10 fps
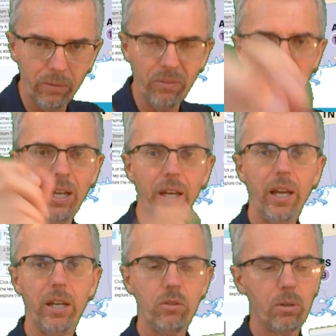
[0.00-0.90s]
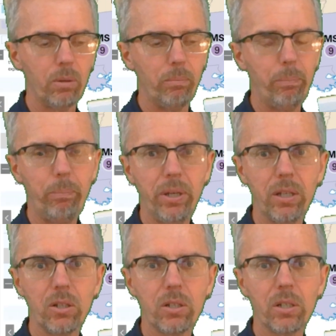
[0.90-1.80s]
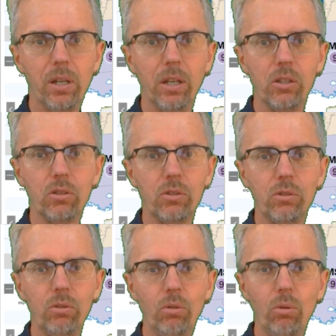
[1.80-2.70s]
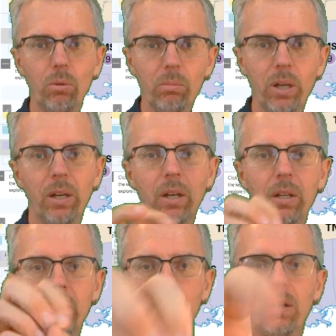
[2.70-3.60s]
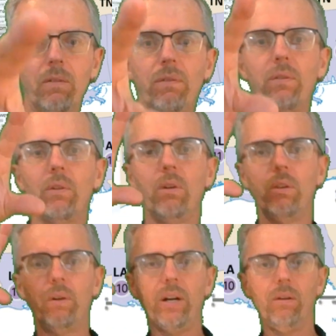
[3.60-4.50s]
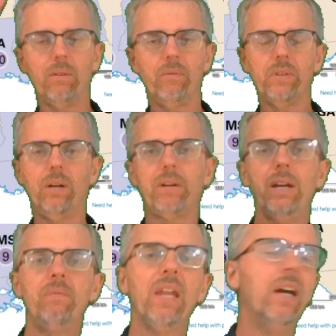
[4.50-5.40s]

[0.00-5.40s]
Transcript: get closer in, and you can pinch and zoom to get further